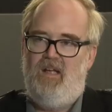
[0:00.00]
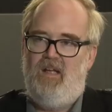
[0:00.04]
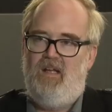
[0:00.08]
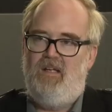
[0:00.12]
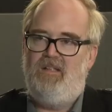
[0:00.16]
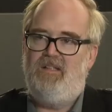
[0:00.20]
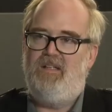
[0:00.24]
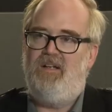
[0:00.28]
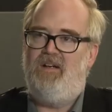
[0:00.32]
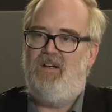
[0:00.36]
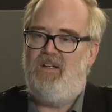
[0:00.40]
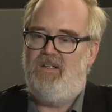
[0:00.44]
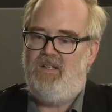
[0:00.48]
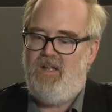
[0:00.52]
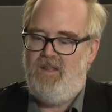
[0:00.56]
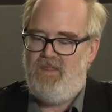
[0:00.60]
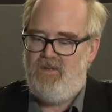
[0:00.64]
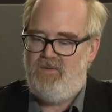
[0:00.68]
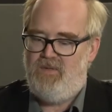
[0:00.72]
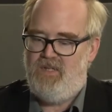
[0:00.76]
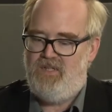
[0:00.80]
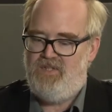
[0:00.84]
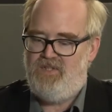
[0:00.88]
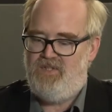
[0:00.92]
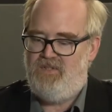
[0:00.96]
Now,
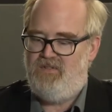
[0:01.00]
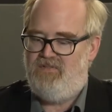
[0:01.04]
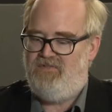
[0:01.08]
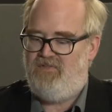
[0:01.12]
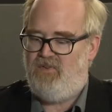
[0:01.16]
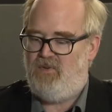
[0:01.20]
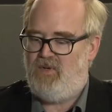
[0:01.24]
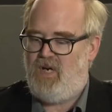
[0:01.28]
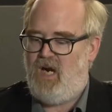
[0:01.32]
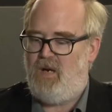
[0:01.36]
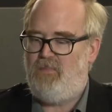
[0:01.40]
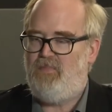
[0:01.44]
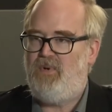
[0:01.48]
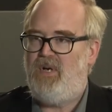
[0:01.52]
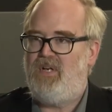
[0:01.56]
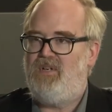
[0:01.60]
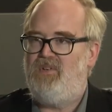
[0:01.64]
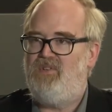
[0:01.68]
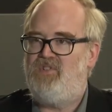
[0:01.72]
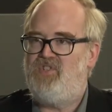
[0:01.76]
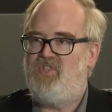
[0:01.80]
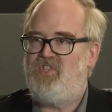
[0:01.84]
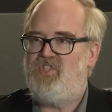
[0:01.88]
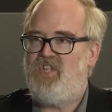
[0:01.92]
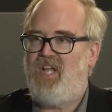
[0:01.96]
another issue for
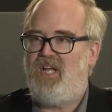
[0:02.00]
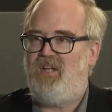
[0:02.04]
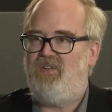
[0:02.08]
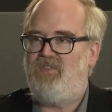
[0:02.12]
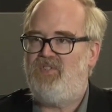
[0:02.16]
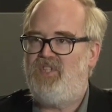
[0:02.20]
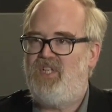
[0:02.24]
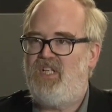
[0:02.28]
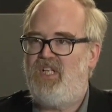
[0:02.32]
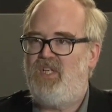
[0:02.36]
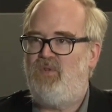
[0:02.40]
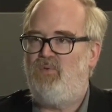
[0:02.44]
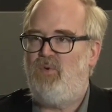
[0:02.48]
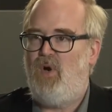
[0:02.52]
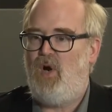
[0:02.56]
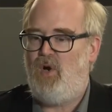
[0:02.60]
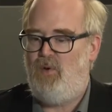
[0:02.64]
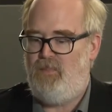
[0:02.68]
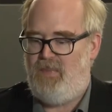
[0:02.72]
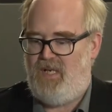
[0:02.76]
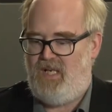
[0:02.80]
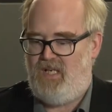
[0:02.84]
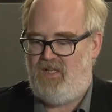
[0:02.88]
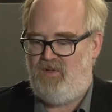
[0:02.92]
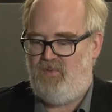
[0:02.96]
operators is LTE
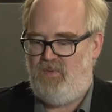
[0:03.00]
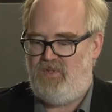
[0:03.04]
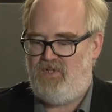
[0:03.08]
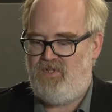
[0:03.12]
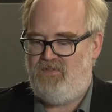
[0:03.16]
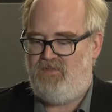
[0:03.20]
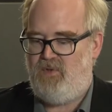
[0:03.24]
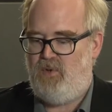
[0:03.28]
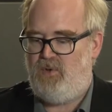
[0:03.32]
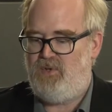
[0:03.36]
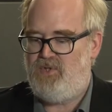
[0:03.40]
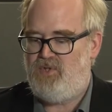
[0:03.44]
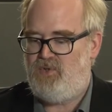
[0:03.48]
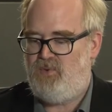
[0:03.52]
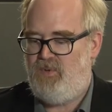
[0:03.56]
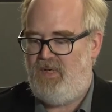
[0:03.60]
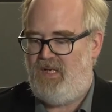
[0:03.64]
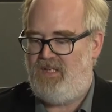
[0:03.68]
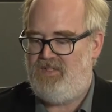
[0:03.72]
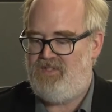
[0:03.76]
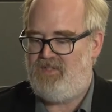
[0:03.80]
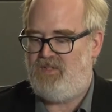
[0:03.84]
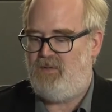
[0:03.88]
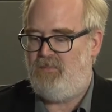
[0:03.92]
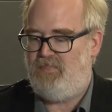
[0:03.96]
roaming, which of course
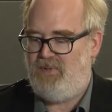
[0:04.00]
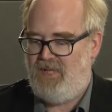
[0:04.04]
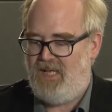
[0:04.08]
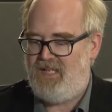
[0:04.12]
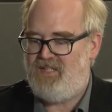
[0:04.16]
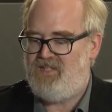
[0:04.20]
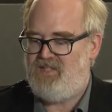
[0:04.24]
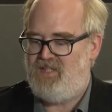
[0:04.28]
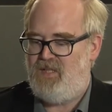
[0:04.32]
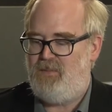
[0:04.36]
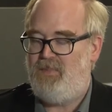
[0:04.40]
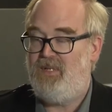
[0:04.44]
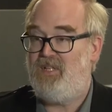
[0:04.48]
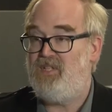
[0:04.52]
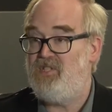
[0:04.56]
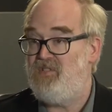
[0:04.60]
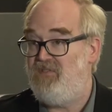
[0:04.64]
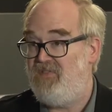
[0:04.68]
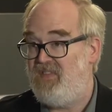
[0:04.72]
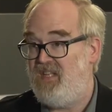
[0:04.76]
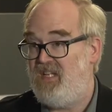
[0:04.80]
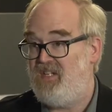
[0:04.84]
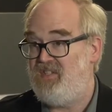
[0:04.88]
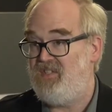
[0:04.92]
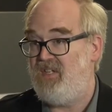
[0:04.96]
creates complexity because of
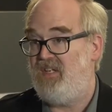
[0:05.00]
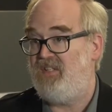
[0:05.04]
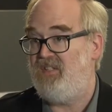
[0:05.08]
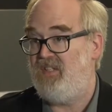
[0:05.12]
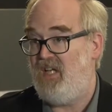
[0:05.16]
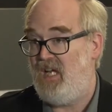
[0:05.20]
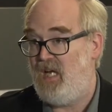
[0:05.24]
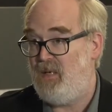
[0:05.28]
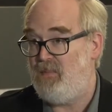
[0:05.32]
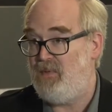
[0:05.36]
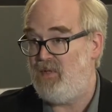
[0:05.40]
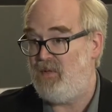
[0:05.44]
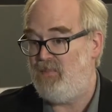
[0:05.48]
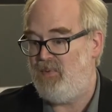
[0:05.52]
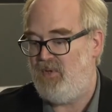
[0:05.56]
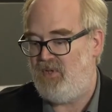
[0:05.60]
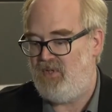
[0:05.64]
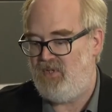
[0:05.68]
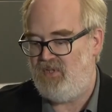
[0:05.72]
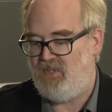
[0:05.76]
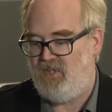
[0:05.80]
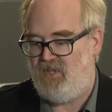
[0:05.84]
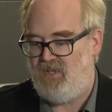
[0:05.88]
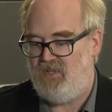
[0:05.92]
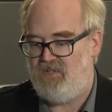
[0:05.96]
things like diameter
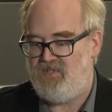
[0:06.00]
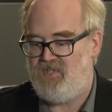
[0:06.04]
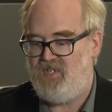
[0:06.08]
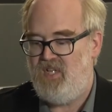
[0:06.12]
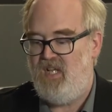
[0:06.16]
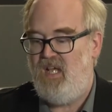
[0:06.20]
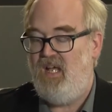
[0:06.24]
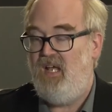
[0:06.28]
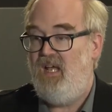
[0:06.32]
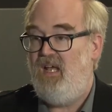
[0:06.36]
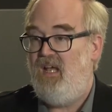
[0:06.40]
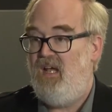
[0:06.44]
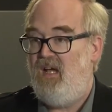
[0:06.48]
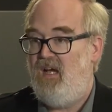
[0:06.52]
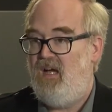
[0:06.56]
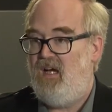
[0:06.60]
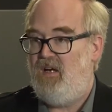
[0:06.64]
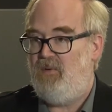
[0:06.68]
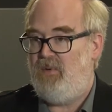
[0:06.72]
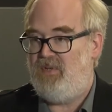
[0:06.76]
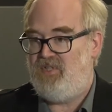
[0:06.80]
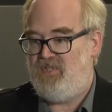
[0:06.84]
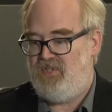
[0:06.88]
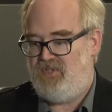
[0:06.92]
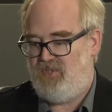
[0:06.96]
protocols,
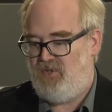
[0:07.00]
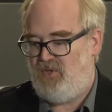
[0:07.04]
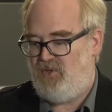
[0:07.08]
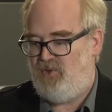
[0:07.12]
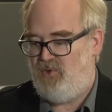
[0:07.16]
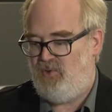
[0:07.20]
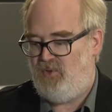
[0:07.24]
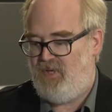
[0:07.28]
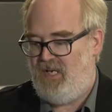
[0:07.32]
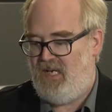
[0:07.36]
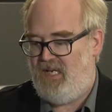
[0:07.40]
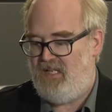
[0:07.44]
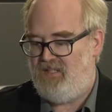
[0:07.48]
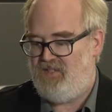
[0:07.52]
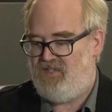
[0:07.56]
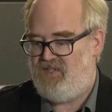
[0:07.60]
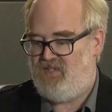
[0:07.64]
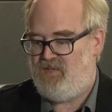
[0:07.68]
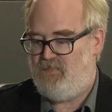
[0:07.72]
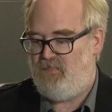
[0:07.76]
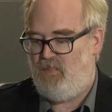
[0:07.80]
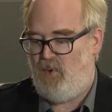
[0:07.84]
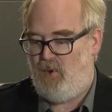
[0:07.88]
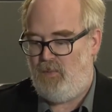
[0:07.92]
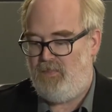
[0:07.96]
which in turn
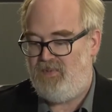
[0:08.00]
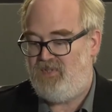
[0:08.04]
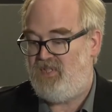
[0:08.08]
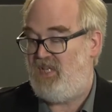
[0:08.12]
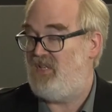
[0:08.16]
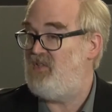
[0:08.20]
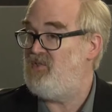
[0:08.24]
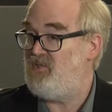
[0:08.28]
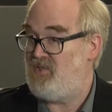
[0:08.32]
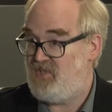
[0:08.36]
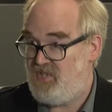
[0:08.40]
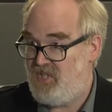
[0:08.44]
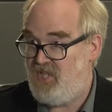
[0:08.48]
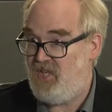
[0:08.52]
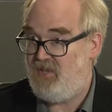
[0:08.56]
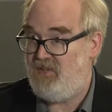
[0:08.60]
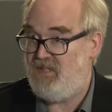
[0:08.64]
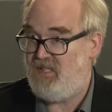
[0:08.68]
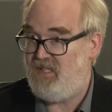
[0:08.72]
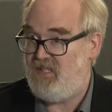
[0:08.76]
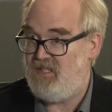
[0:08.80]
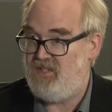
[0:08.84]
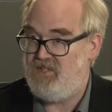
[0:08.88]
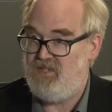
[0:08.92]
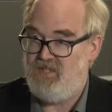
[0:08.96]
creates more potential
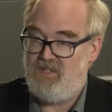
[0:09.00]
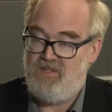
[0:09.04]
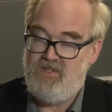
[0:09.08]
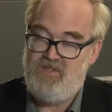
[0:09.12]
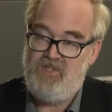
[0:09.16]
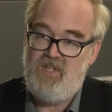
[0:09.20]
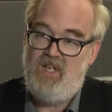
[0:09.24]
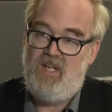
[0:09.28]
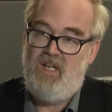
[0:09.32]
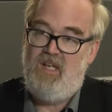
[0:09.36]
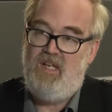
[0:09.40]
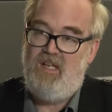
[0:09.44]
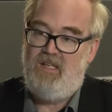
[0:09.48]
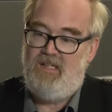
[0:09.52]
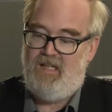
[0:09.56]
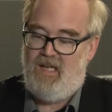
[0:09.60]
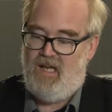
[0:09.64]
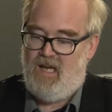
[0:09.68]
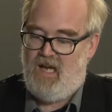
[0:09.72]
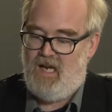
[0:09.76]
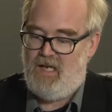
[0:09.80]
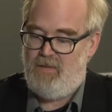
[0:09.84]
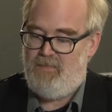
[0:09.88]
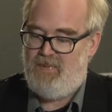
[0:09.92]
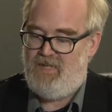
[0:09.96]
security issues. Now,
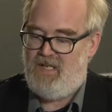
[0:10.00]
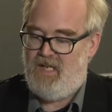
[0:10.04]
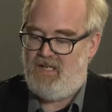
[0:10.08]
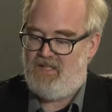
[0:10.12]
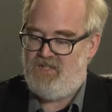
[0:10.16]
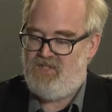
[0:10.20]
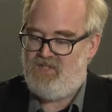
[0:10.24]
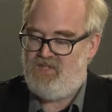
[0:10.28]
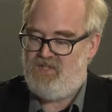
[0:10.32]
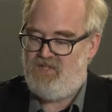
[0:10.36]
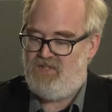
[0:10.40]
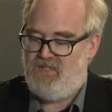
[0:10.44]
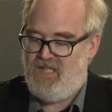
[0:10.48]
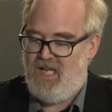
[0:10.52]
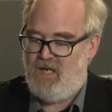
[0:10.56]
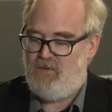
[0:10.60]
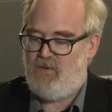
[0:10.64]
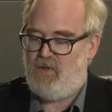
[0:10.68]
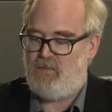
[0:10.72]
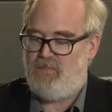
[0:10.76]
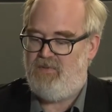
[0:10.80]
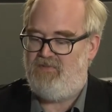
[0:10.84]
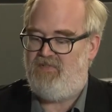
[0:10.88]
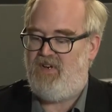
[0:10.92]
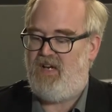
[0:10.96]
IPX
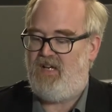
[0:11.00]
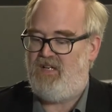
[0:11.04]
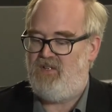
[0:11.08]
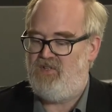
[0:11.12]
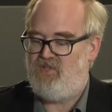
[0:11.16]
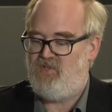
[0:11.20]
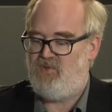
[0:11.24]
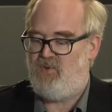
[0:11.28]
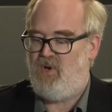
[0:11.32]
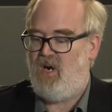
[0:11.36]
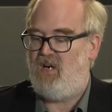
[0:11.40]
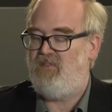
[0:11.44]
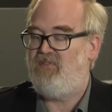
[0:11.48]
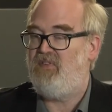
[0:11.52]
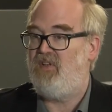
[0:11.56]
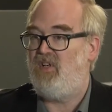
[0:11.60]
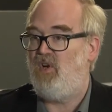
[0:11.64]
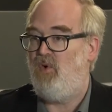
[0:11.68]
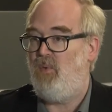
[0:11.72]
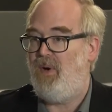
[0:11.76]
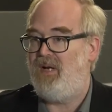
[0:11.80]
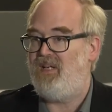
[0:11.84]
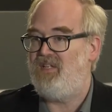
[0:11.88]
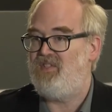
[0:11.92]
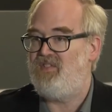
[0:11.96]
network providers are offering a
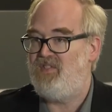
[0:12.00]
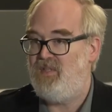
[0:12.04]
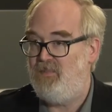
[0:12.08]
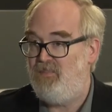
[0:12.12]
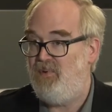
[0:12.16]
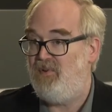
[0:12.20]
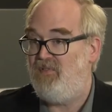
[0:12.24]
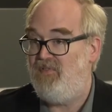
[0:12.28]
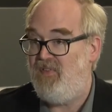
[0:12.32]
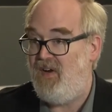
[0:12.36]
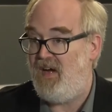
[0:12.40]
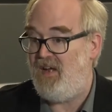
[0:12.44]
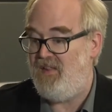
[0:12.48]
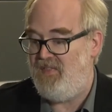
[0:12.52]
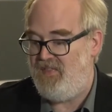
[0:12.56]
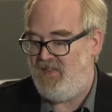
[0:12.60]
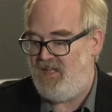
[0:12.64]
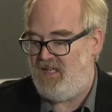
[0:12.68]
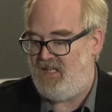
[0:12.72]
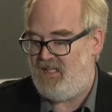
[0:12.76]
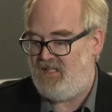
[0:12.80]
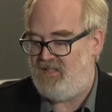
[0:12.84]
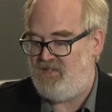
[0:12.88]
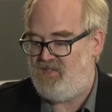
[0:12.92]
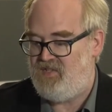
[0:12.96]
way to simplify
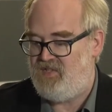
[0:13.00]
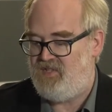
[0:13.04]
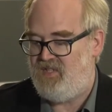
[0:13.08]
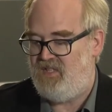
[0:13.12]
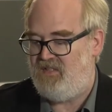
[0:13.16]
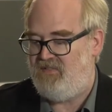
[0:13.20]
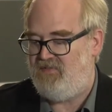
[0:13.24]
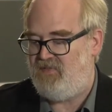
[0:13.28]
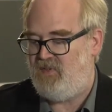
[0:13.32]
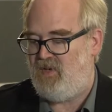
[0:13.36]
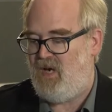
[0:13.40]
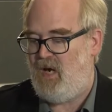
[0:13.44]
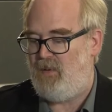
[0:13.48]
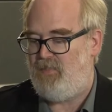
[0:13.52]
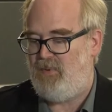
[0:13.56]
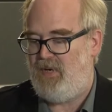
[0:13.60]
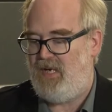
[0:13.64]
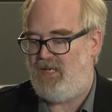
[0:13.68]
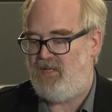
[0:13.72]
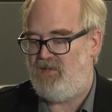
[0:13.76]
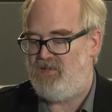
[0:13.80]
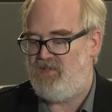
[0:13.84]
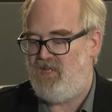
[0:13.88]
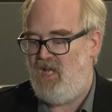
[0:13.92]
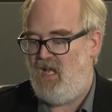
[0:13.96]
things for
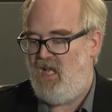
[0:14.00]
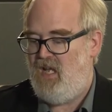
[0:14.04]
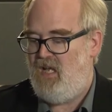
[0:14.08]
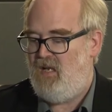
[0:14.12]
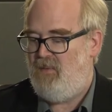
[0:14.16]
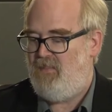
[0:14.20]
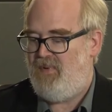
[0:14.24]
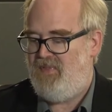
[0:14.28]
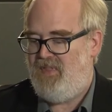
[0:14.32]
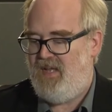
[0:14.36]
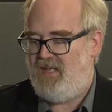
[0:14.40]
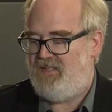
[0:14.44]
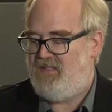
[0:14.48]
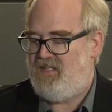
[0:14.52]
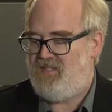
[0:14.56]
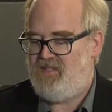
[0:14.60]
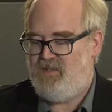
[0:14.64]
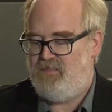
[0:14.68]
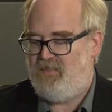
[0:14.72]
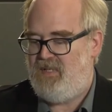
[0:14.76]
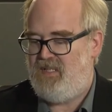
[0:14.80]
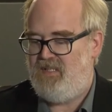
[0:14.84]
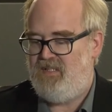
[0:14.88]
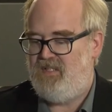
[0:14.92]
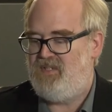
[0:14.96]
operators, but that
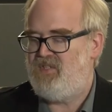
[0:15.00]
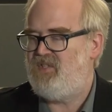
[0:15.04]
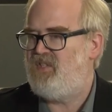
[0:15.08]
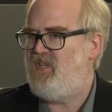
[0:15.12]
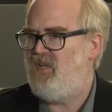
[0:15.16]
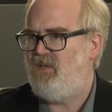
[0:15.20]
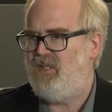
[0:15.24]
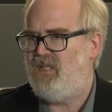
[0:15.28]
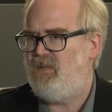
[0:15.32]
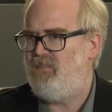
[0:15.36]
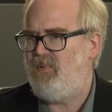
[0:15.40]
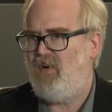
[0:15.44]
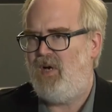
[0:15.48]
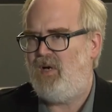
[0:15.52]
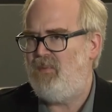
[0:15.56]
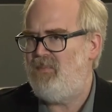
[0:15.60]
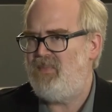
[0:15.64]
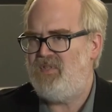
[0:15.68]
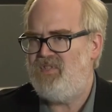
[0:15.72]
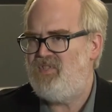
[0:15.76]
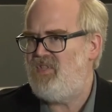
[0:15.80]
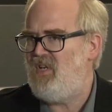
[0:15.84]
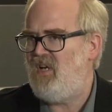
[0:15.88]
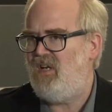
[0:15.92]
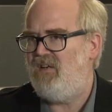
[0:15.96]
doesn't mean the security problem
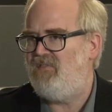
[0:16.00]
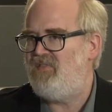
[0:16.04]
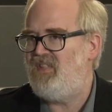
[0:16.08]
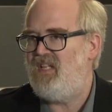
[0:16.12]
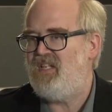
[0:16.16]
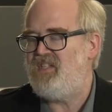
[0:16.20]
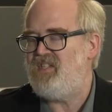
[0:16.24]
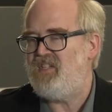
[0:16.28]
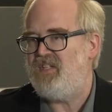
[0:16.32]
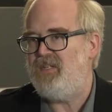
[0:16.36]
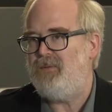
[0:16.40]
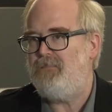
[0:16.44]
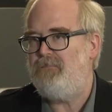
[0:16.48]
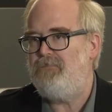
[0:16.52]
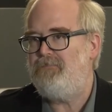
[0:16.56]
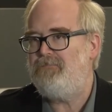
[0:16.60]
is solved, does it?